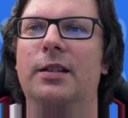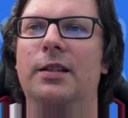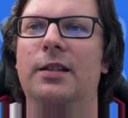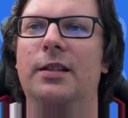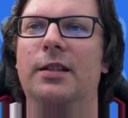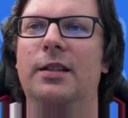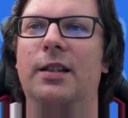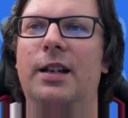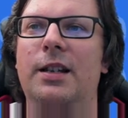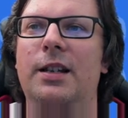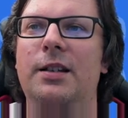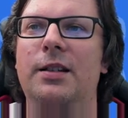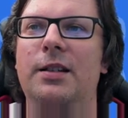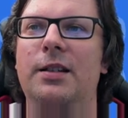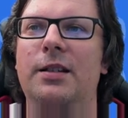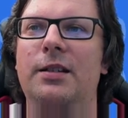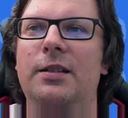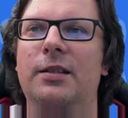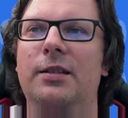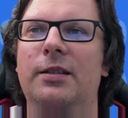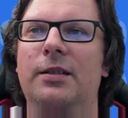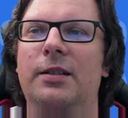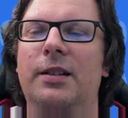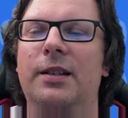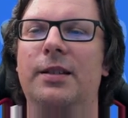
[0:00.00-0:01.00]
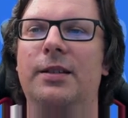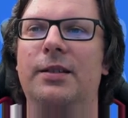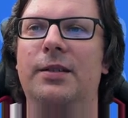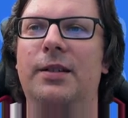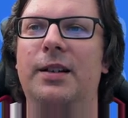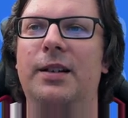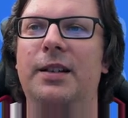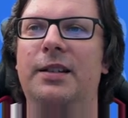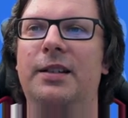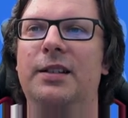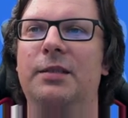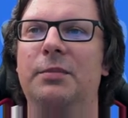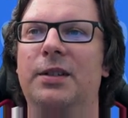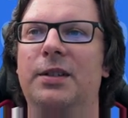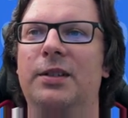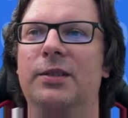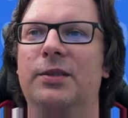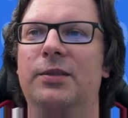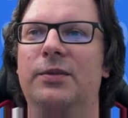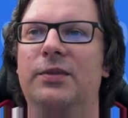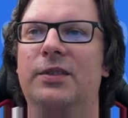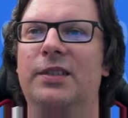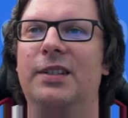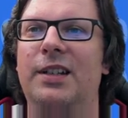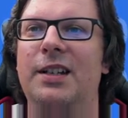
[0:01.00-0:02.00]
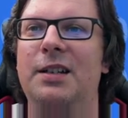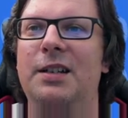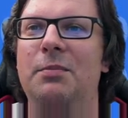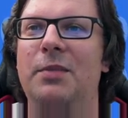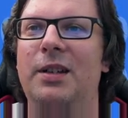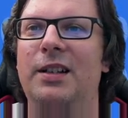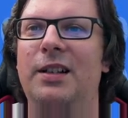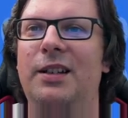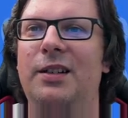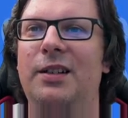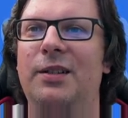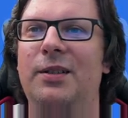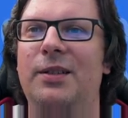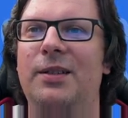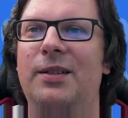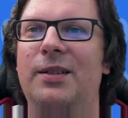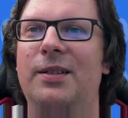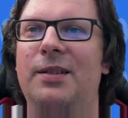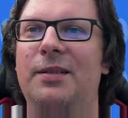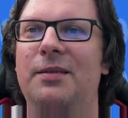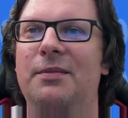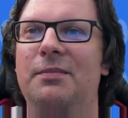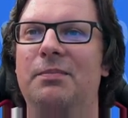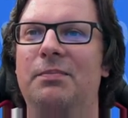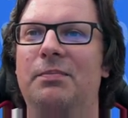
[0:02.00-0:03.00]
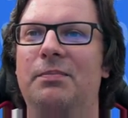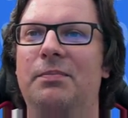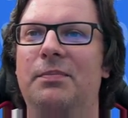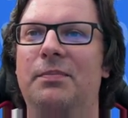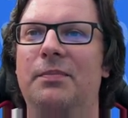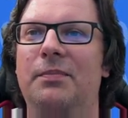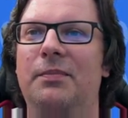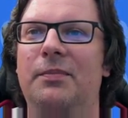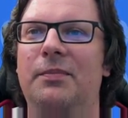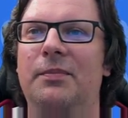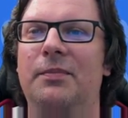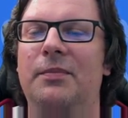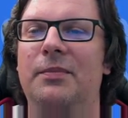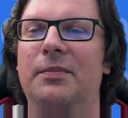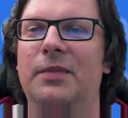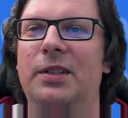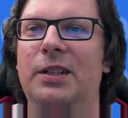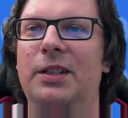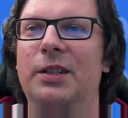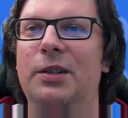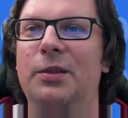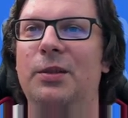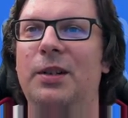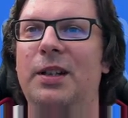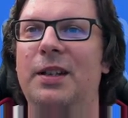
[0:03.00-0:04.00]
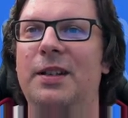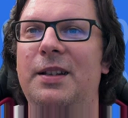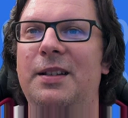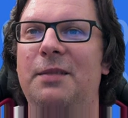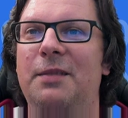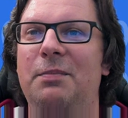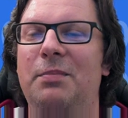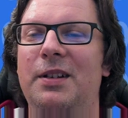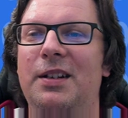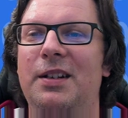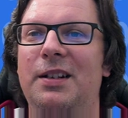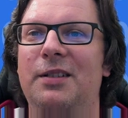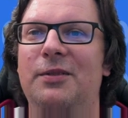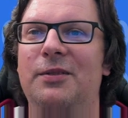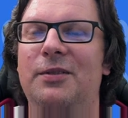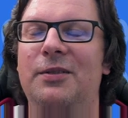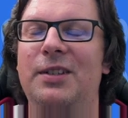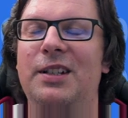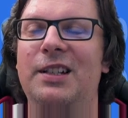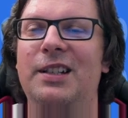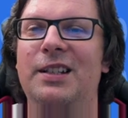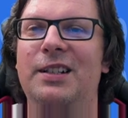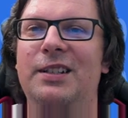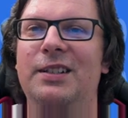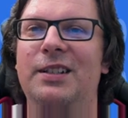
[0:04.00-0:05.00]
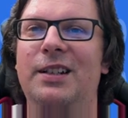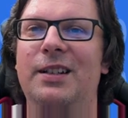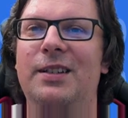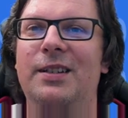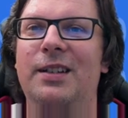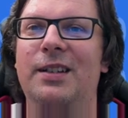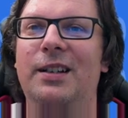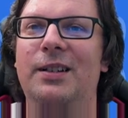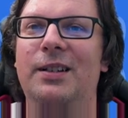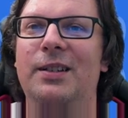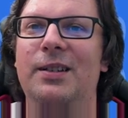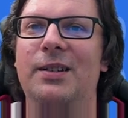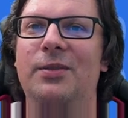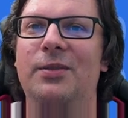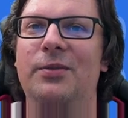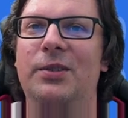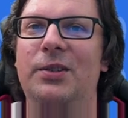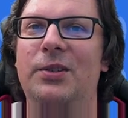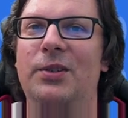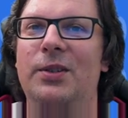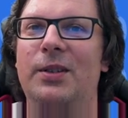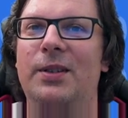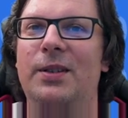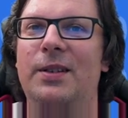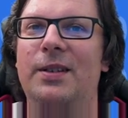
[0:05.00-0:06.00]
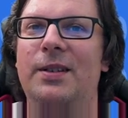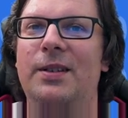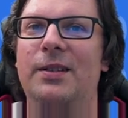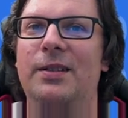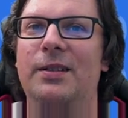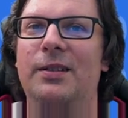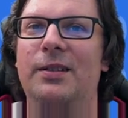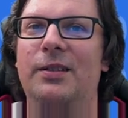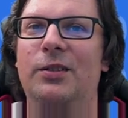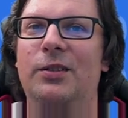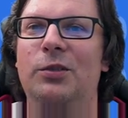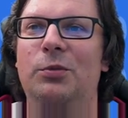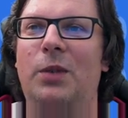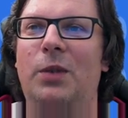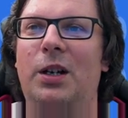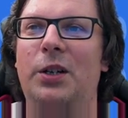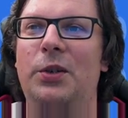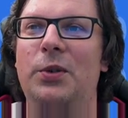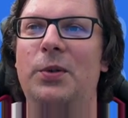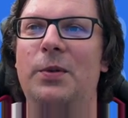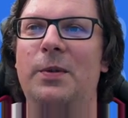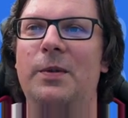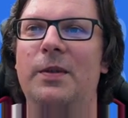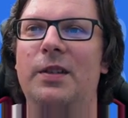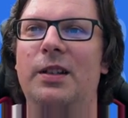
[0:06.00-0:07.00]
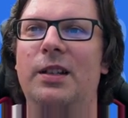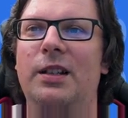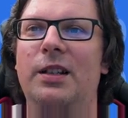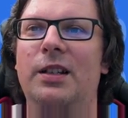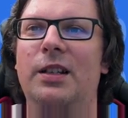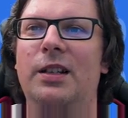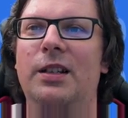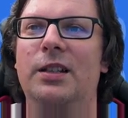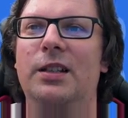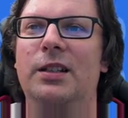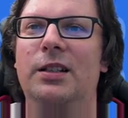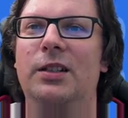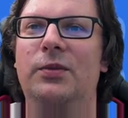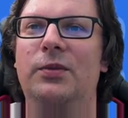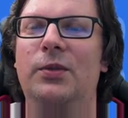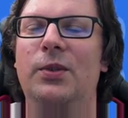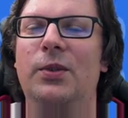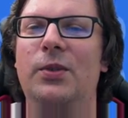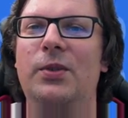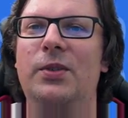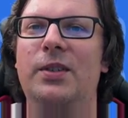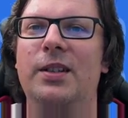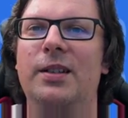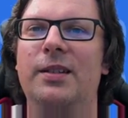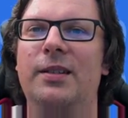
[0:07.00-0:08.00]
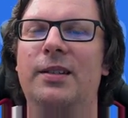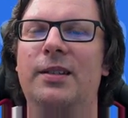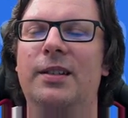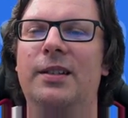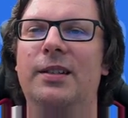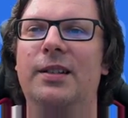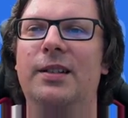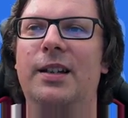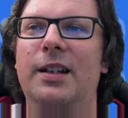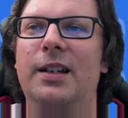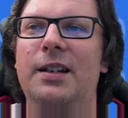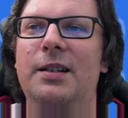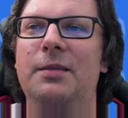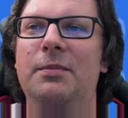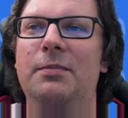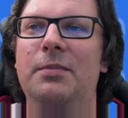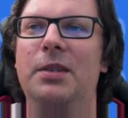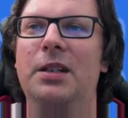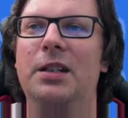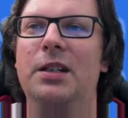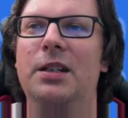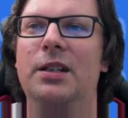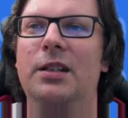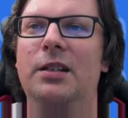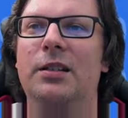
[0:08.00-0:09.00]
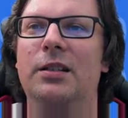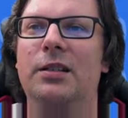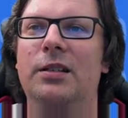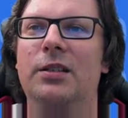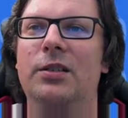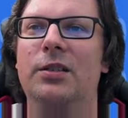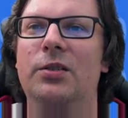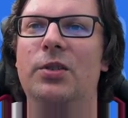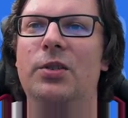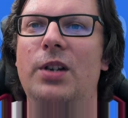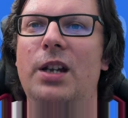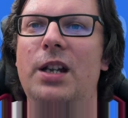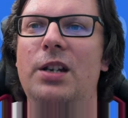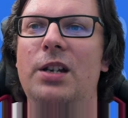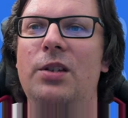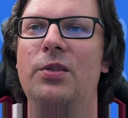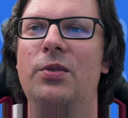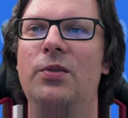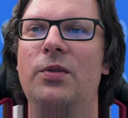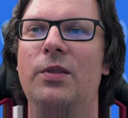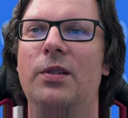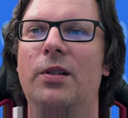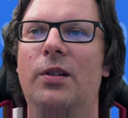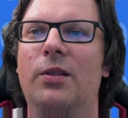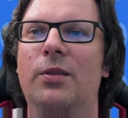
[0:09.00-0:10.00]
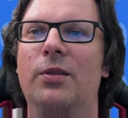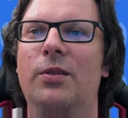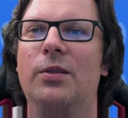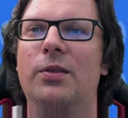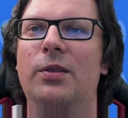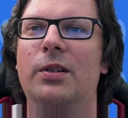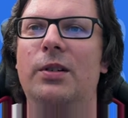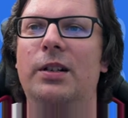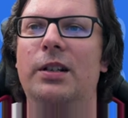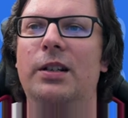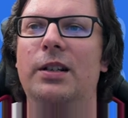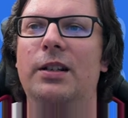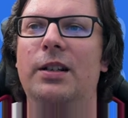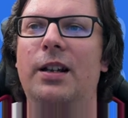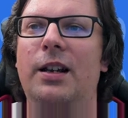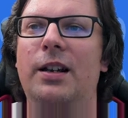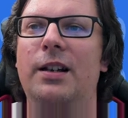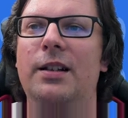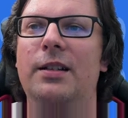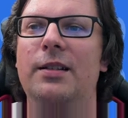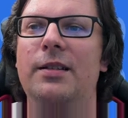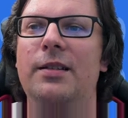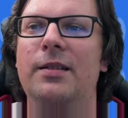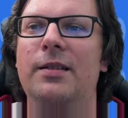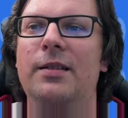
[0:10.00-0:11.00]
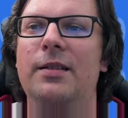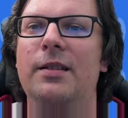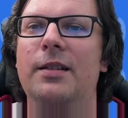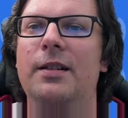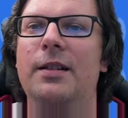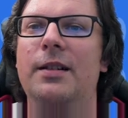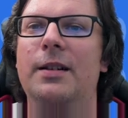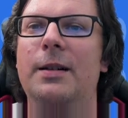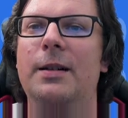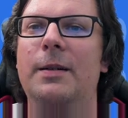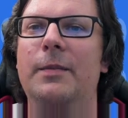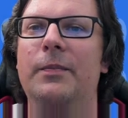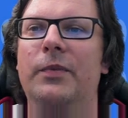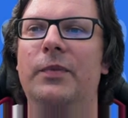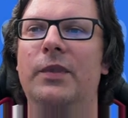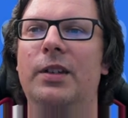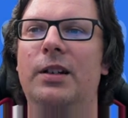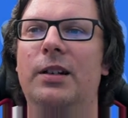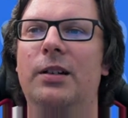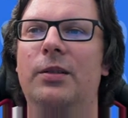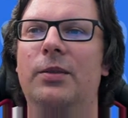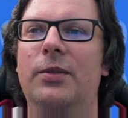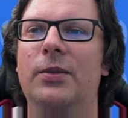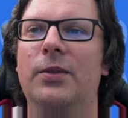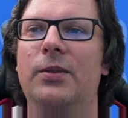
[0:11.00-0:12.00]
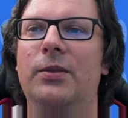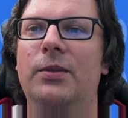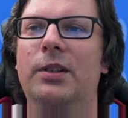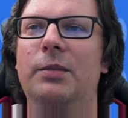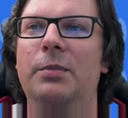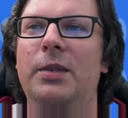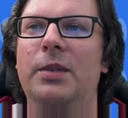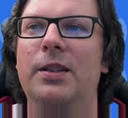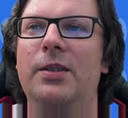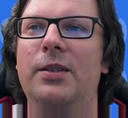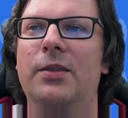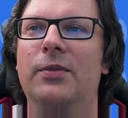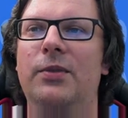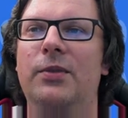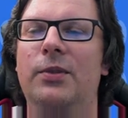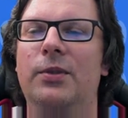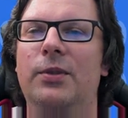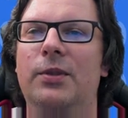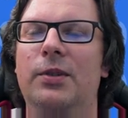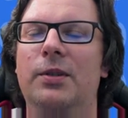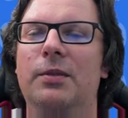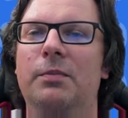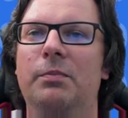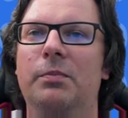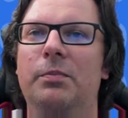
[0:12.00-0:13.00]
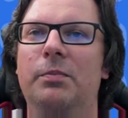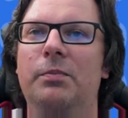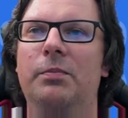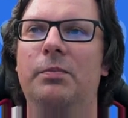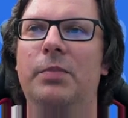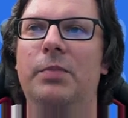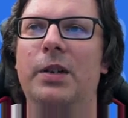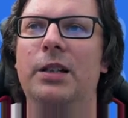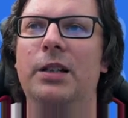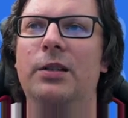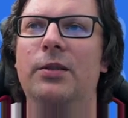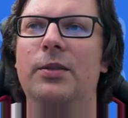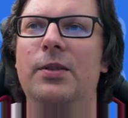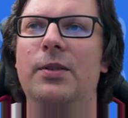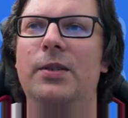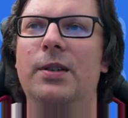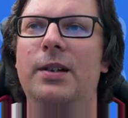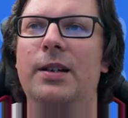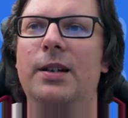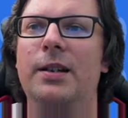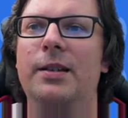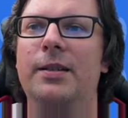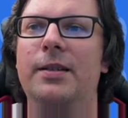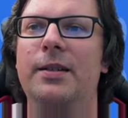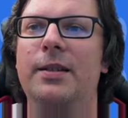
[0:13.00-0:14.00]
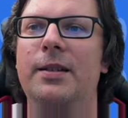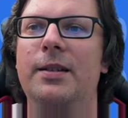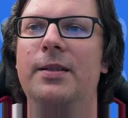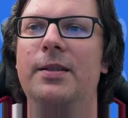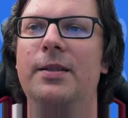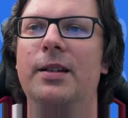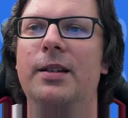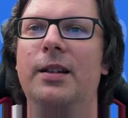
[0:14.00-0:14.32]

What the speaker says: And then there is a rate limit of 10 million units per 100 seconds, which is too much. Of course, that can be changed or enhanced. There are also limits for payload sizes.